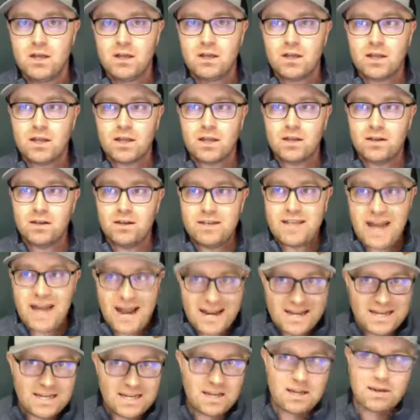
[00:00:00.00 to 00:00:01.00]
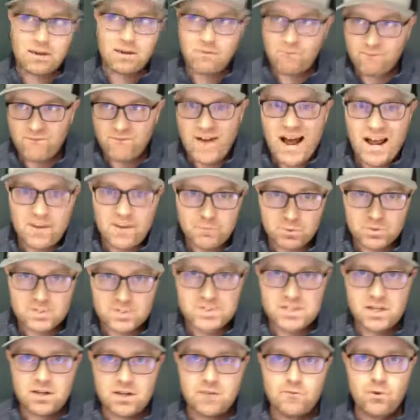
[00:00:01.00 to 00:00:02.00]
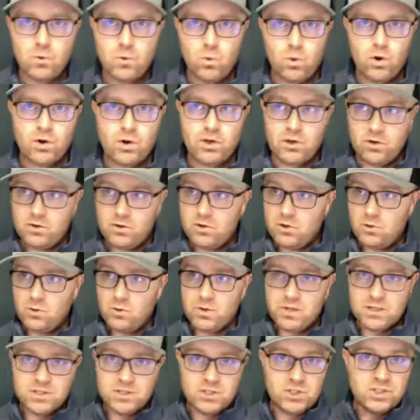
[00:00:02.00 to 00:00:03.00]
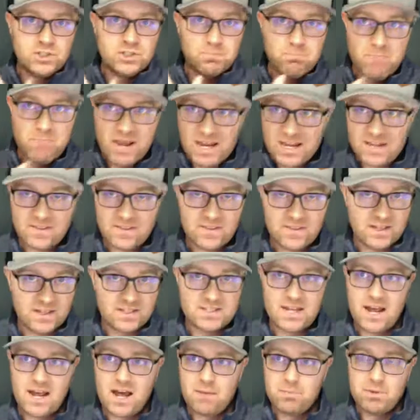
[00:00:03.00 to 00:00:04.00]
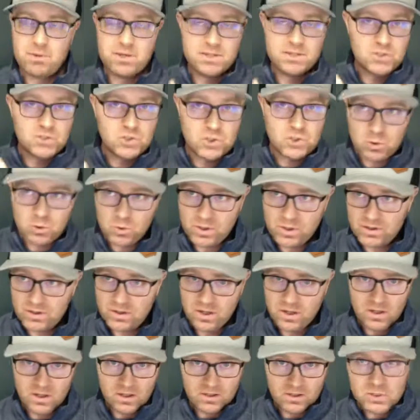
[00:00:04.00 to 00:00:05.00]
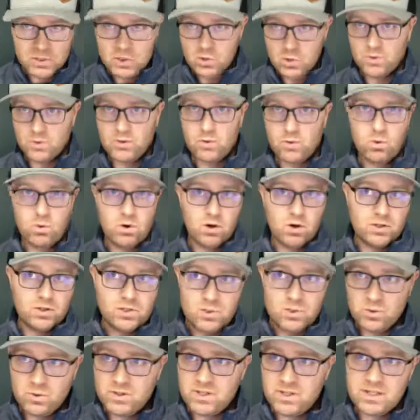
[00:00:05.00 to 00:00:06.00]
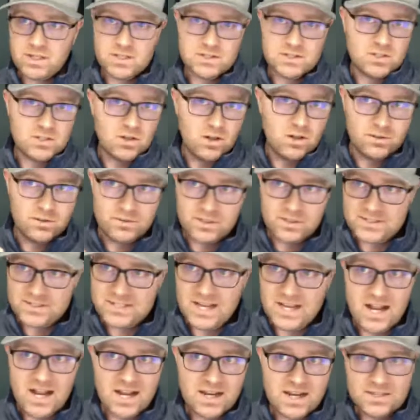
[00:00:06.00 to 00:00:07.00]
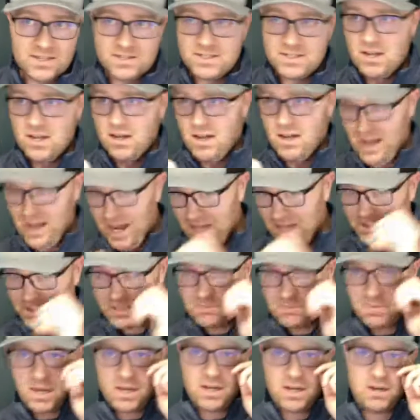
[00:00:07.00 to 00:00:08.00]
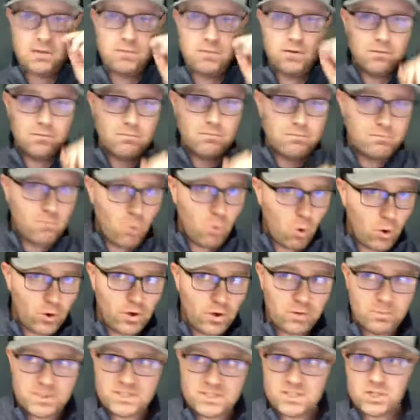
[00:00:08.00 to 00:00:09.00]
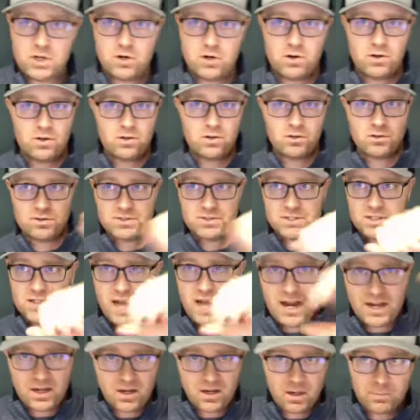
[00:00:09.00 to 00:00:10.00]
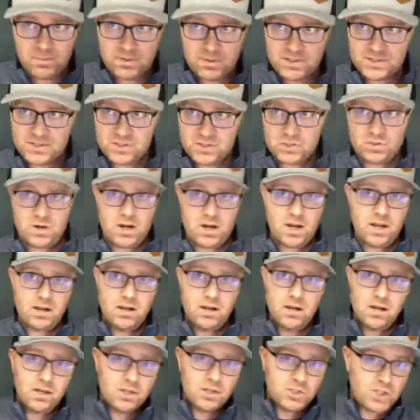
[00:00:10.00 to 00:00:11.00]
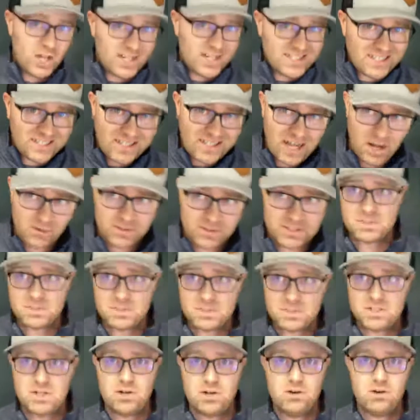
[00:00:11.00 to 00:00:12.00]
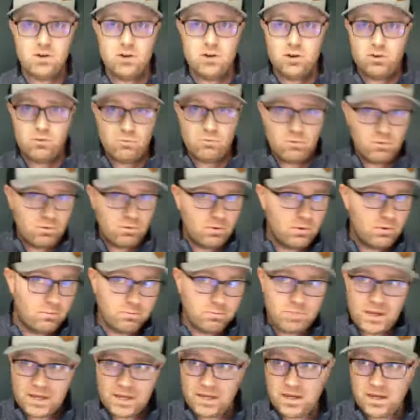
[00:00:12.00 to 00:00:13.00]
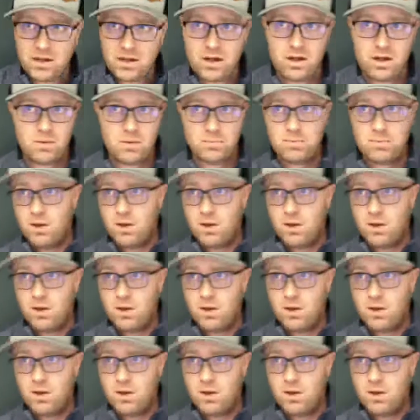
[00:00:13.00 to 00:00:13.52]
Like 95% of the work you're doing is just making things happen, is doing the work, doing the install, designs, estimating, ordering materials, lining up this trade, chasing down this material, picking up,